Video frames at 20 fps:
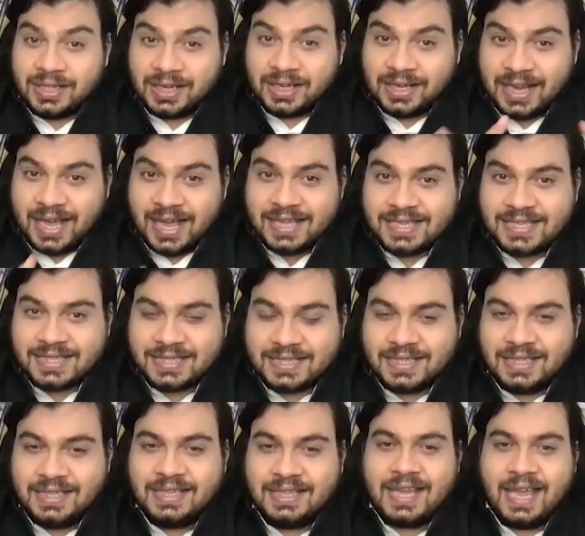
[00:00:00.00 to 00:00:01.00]
the glass
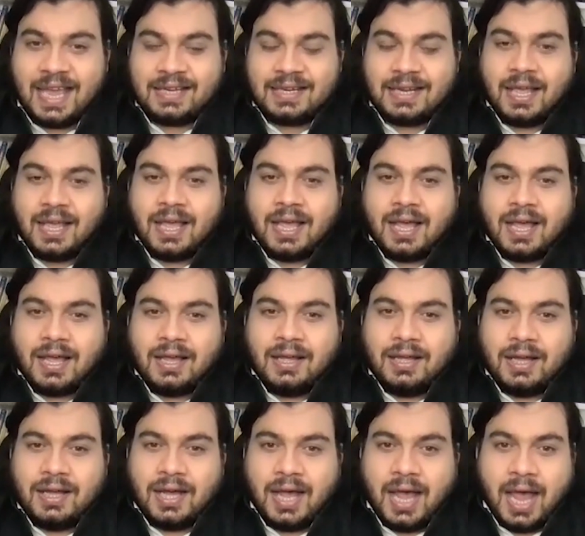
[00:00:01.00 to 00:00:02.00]
ceiling
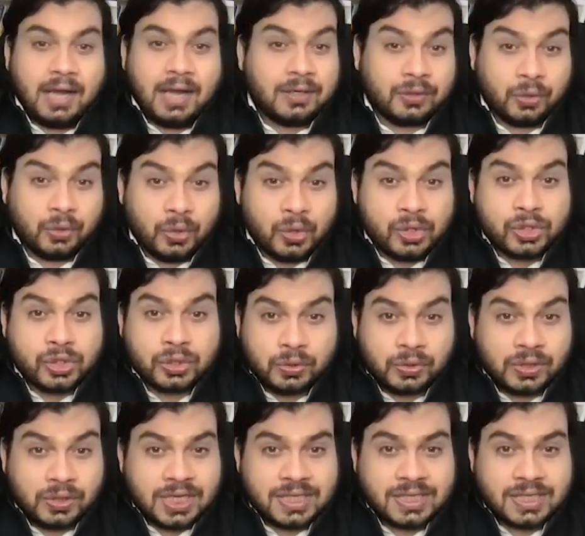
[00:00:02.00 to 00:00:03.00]
and rose
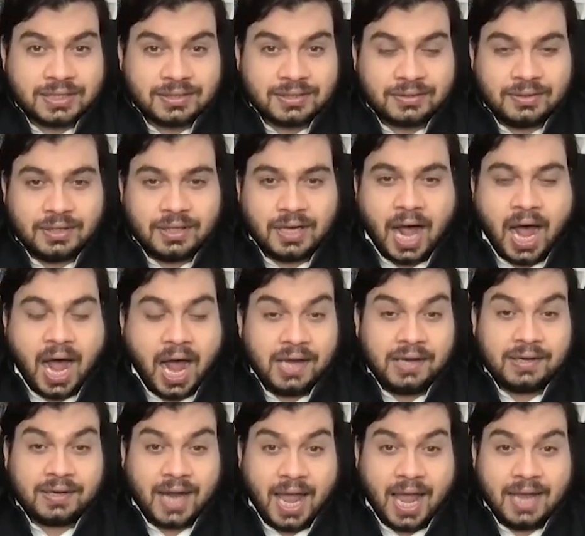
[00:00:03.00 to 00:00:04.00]
to this
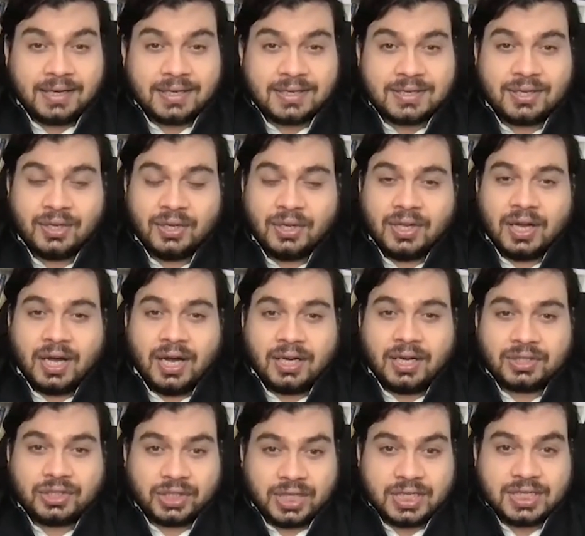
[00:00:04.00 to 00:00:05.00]
high rank.
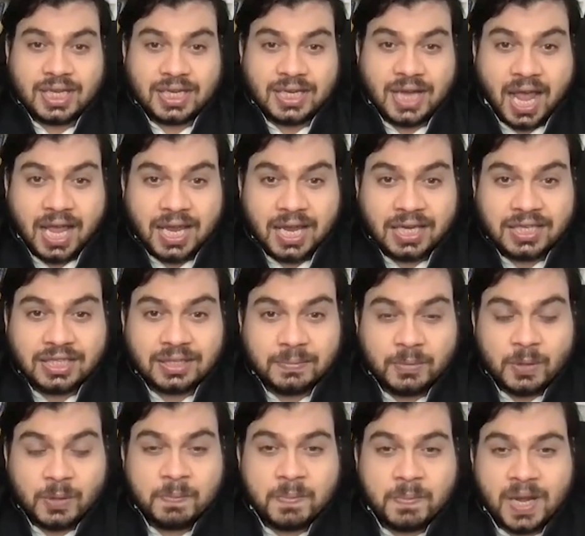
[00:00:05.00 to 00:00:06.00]
She is an IIT
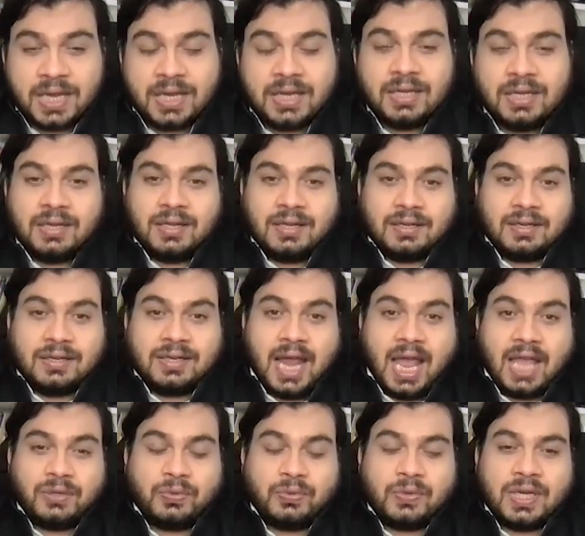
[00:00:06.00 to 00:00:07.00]
Mumbai
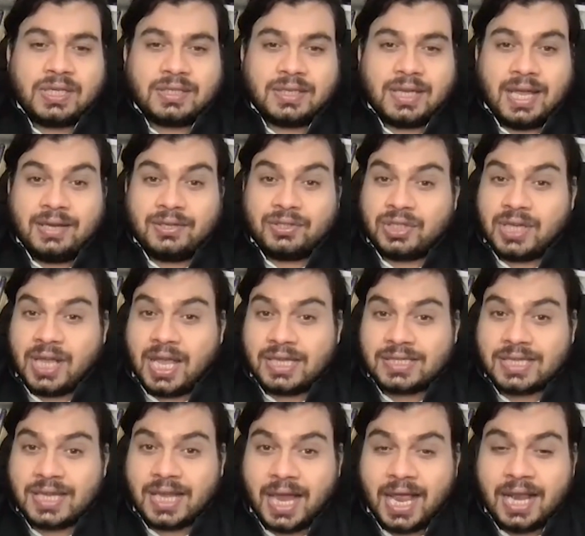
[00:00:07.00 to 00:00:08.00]
graduate, and she
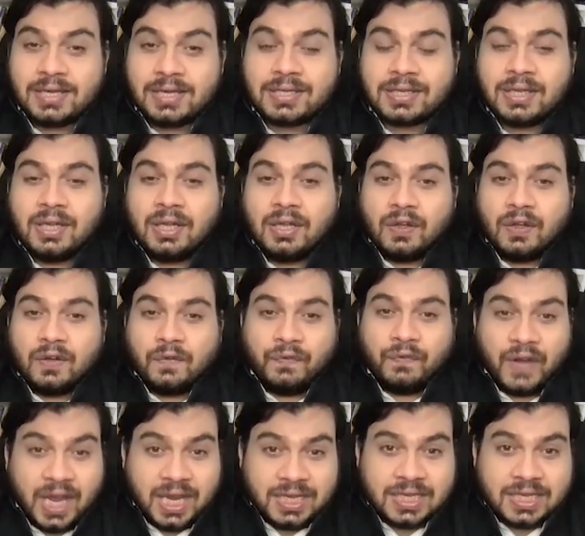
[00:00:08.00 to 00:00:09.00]
has held
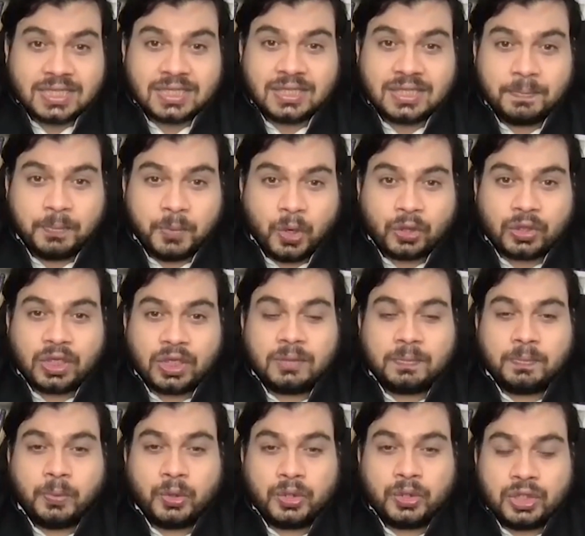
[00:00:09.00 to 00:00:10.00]
various
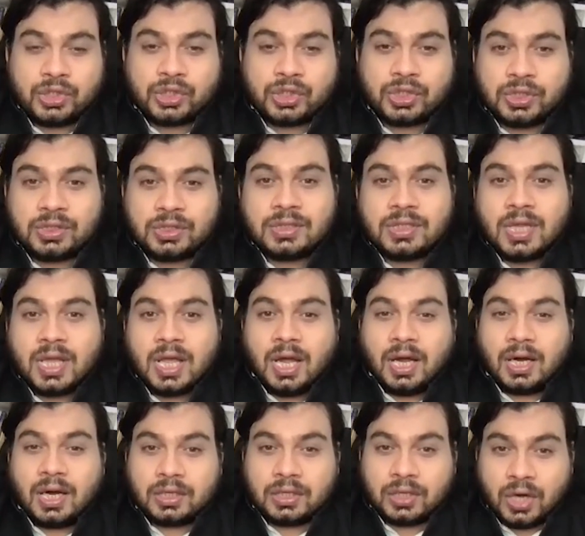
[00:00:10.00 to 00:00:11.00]
important positions
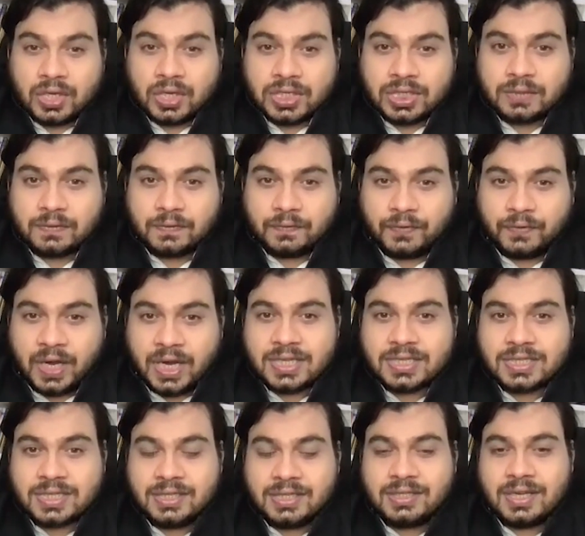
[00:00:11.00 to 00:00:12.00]
across
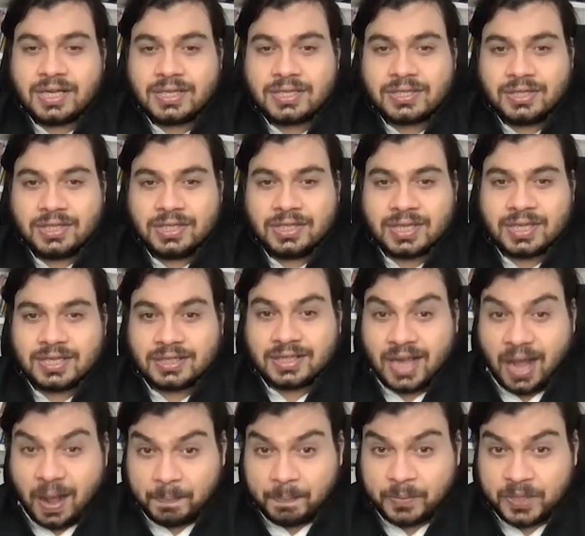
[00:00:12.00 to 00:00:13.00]
various industries and
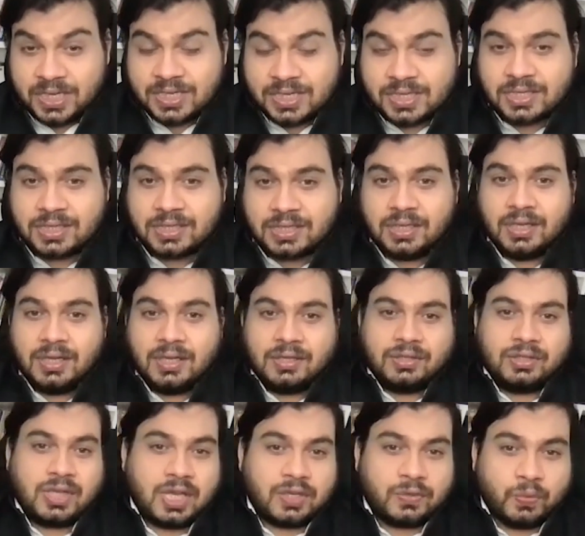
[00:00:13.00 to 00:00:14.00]
companies.
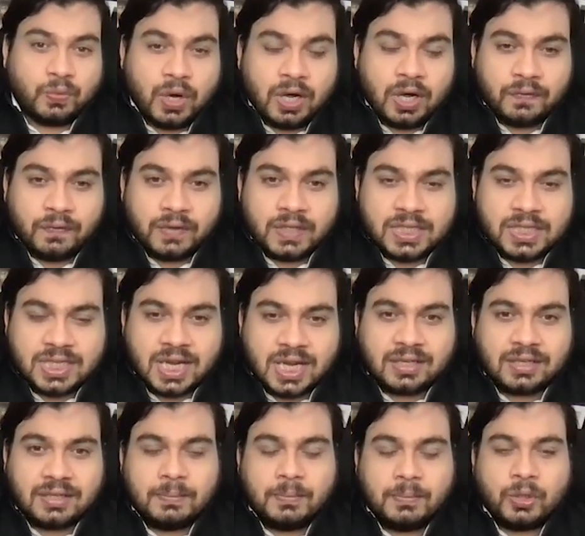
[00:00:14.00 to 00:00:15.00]
She has worked with
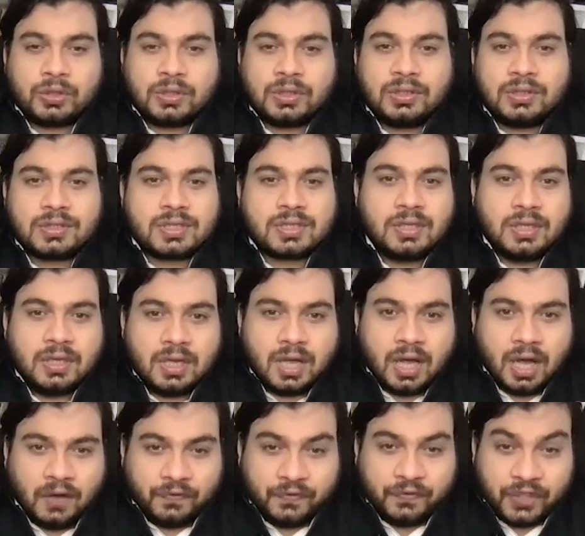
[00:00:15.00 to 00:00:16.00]
General Motors,
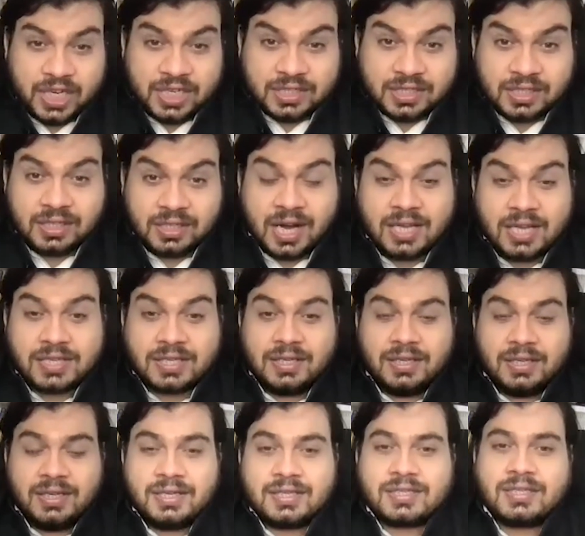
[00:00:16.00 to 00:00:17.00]
Fiat
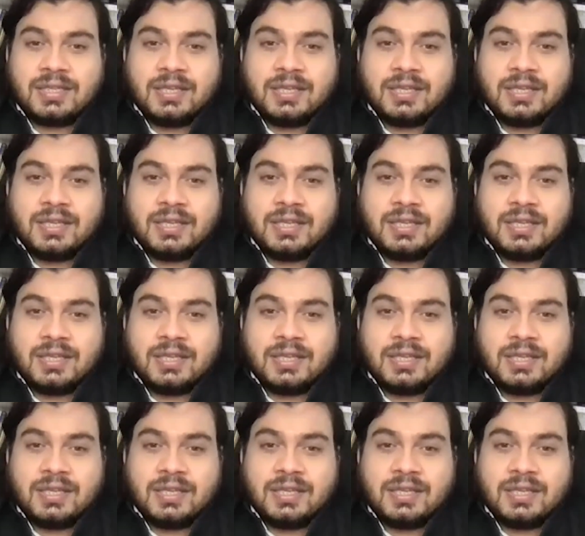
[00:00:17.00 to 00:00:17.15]
Chrysler,